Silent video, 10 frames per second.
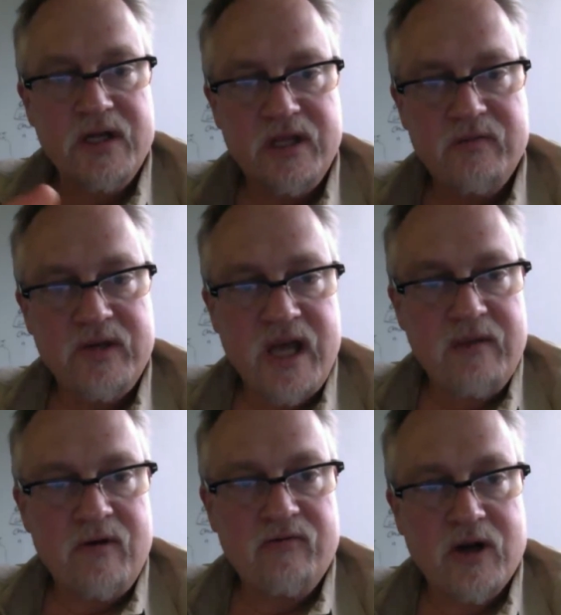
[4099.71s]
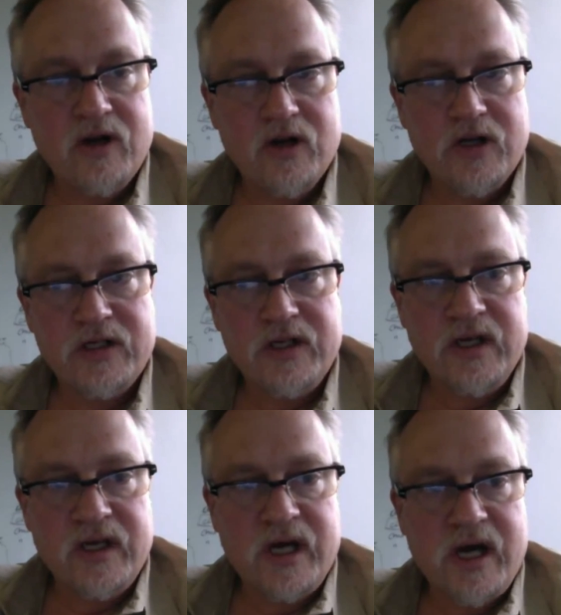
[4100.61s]
Then we came over and looked
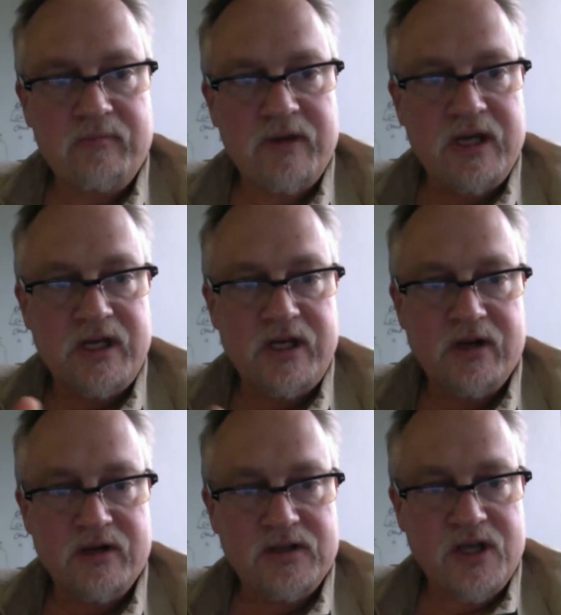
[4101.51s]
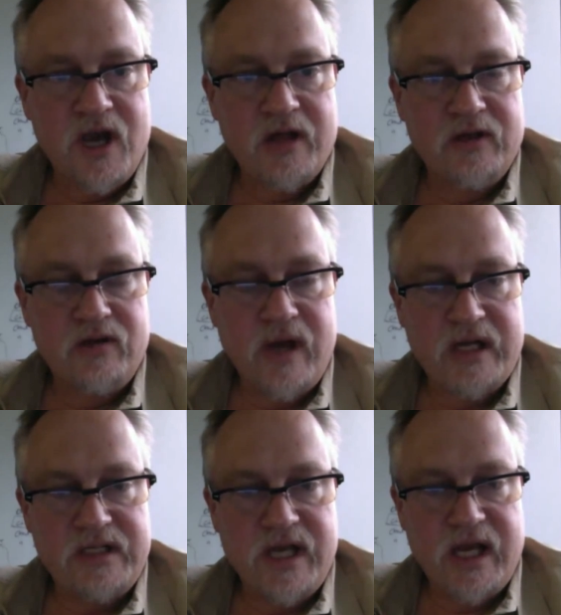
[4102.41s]
in here and saw that you
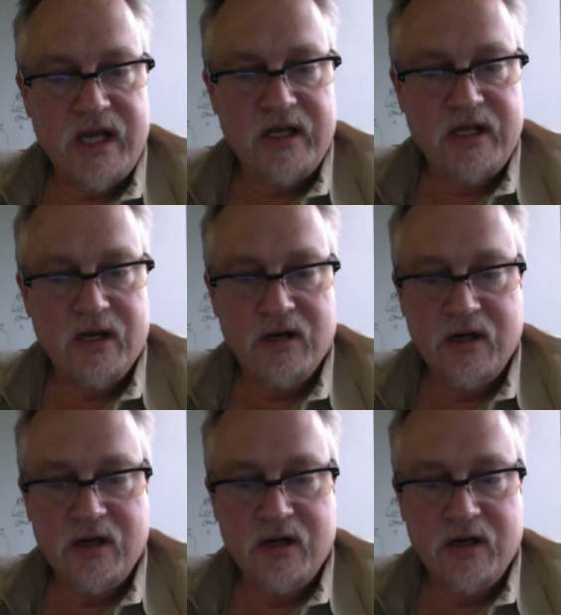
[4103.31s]
had data in here.